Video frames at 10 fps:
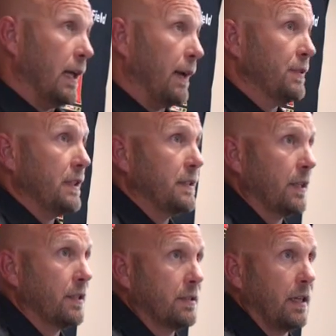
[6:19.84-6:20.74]
Well, obviously
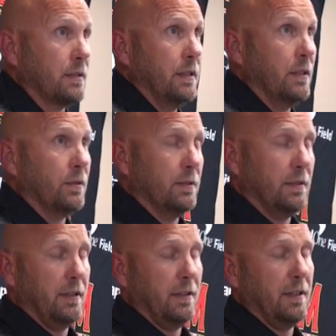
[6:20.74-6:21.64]
Texas has, you know,
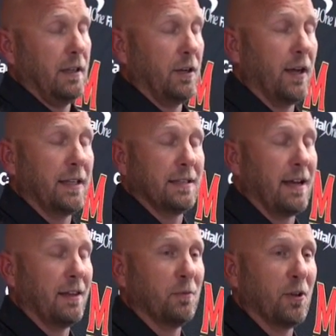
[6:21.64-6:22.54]
a great
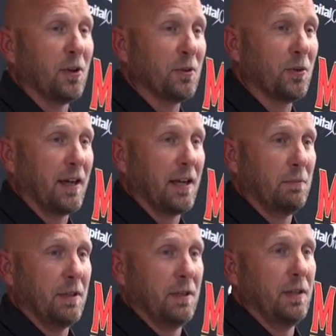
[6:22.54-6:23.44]
talent. We all know that. I
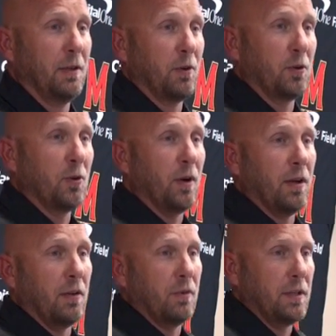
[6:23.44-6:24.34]
mean, they recruit
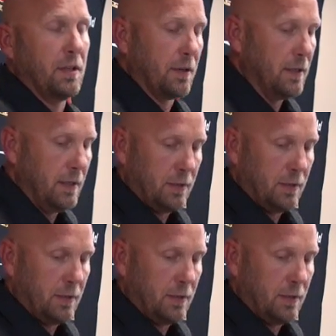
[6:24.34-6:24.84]
well every year.